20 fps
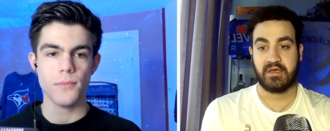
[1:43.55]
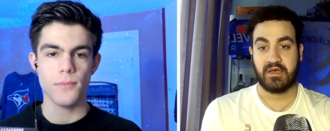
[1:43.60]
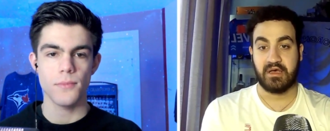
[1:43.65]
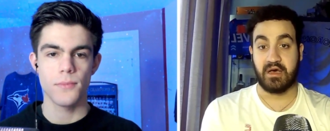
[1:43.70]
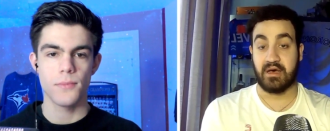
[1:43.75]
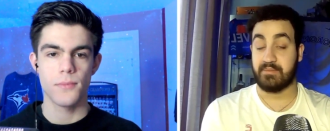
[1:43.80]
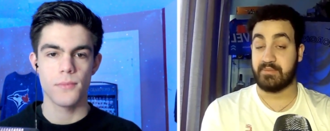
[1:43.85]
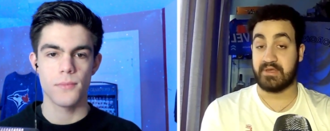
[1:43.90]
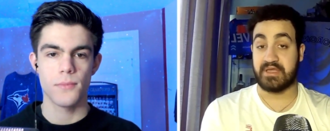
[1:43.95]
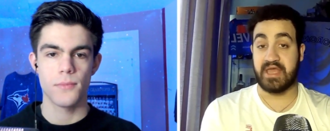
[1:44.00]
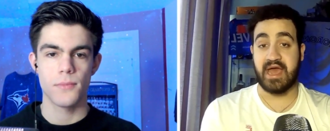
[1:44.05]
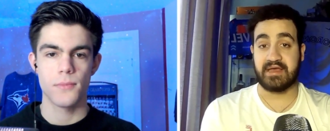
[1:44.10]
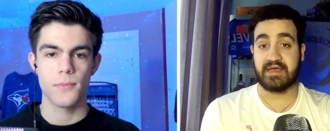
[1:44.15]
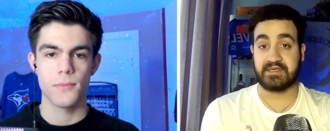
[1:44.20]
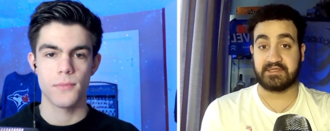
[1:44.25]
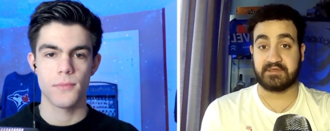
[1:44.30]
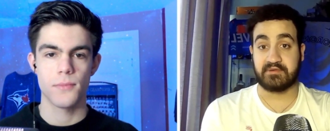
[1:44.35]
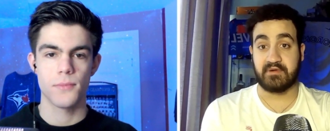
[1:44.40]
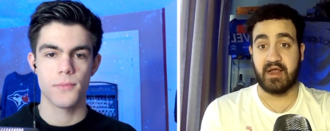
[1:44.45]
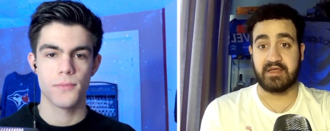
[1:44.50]
Speaker 1: Uh, but yeah,
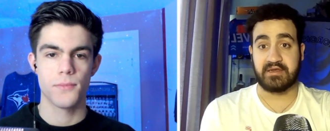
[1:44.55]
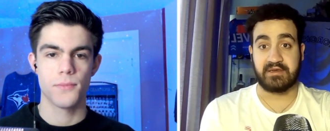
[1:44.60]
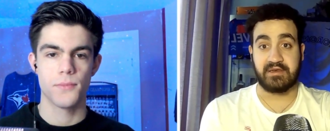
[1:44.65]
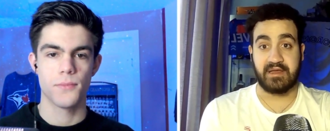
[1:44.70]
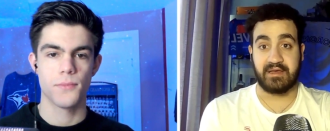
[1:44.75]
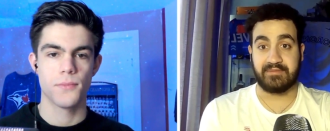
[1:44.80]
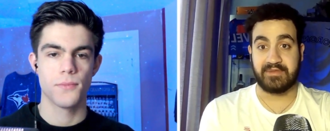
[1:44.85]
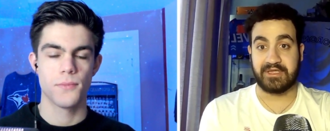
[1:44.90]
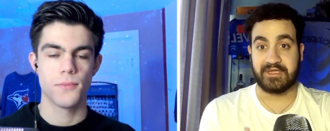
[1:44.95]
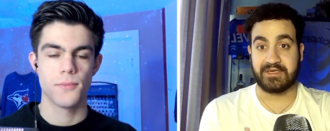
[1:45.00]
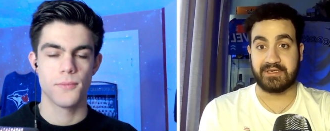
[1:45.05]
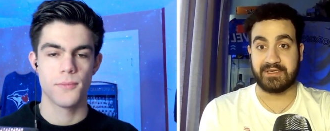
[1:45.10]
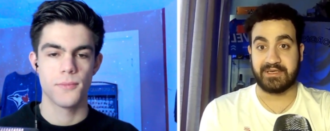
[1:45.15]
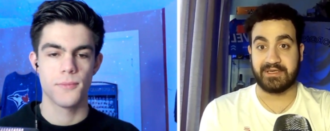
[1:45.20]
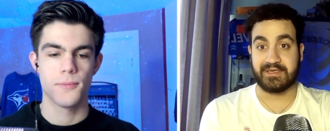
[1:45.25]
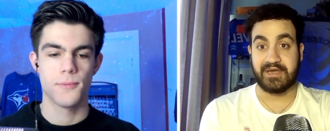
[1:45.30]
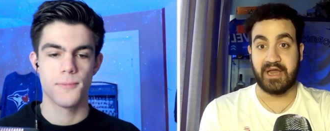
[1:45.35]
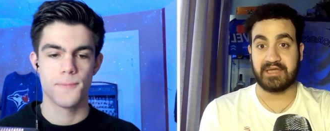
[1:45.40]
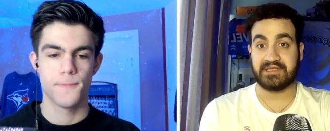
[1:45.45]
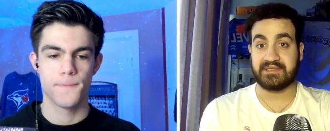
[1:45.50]
he's right. I mean,
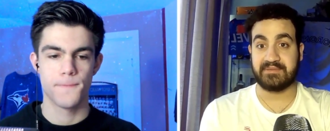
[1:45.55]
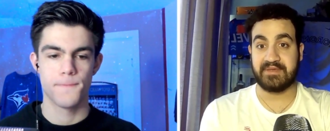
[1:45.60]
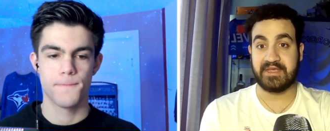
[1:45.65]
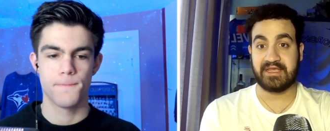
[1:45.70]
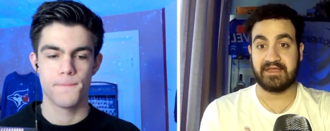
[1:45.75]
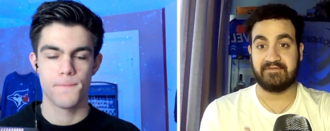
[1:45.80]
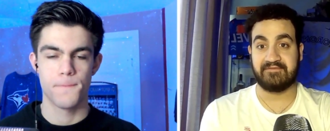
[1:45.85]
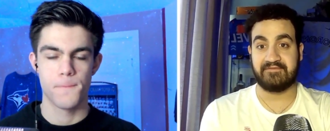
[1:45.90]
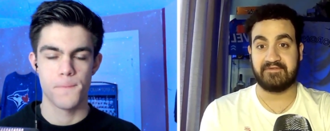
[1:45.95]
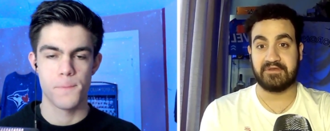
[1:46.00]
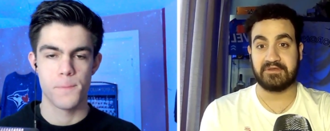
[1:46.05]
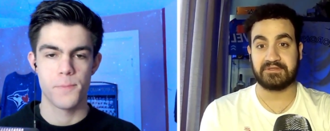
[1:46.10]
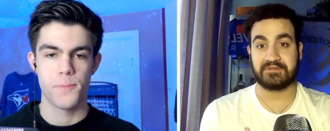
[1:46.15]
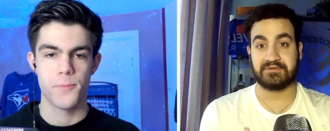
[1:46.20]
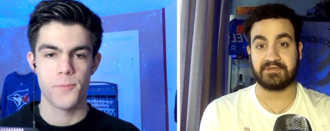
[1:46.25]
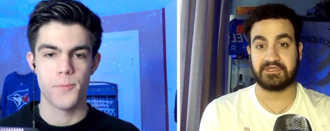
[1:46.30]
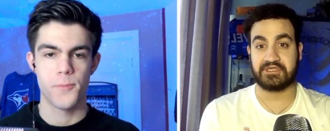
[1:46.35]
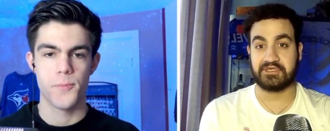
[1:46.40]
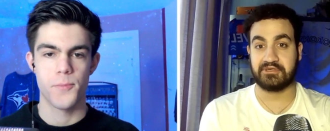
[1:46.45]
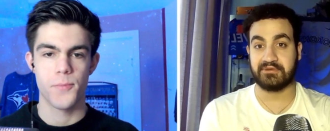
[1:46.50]
uh, not to be
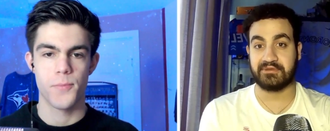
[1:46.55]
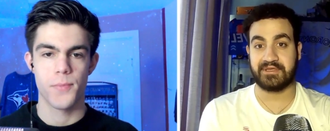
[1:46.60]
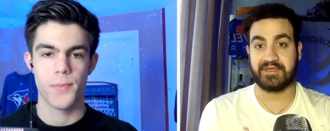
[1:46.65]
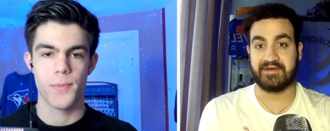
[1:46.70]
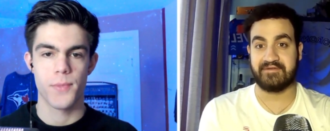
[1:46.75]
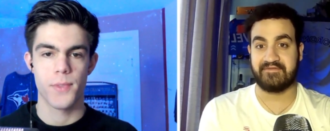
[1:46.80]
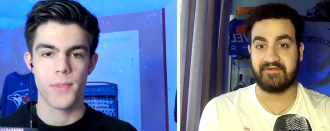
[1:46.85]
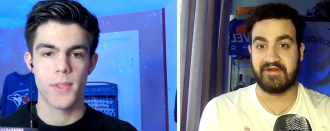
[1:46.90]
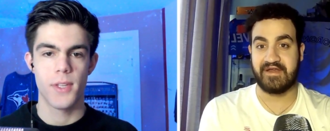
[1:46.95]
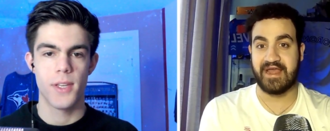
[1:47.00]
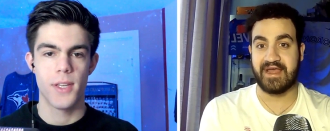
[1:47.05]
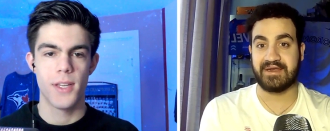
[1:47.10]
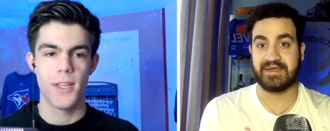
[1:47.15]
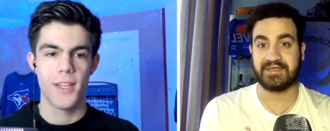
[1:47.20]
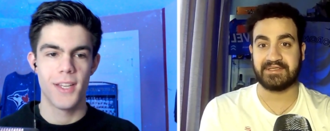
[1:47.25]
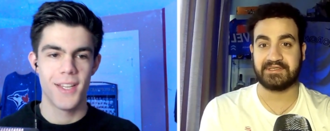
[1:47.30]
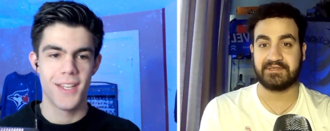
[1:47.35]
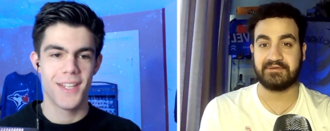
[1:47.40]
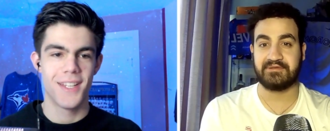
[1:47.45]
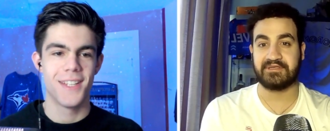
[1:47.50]
confused with Julian
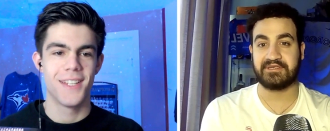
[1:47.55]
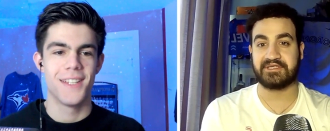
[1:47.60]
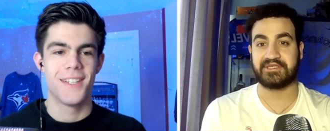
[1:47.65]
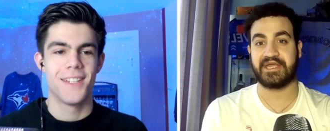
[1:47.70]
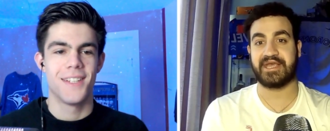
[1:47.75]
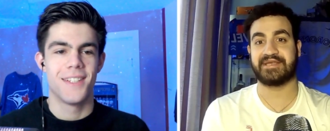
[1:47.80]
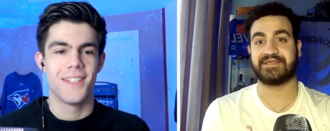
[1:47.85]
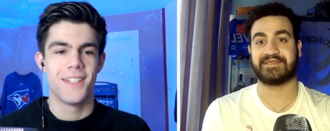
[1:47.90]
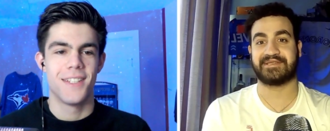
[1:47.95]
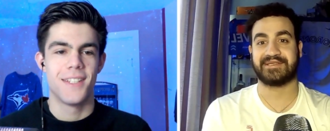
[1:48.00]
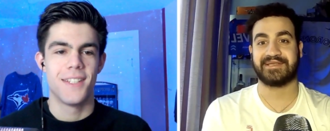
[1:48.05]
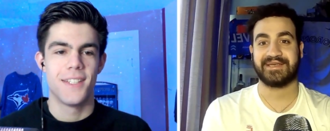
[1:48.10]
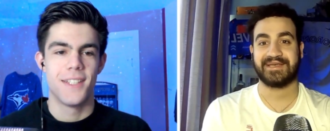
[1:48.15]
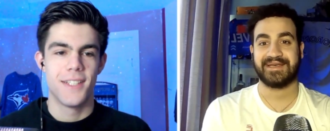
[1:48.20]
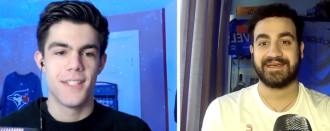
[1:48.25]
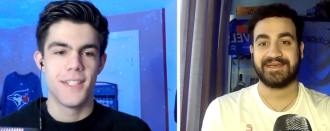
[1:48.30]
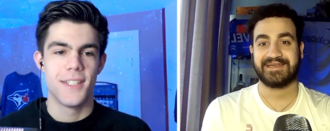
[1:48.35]
Fernandez, who the Jays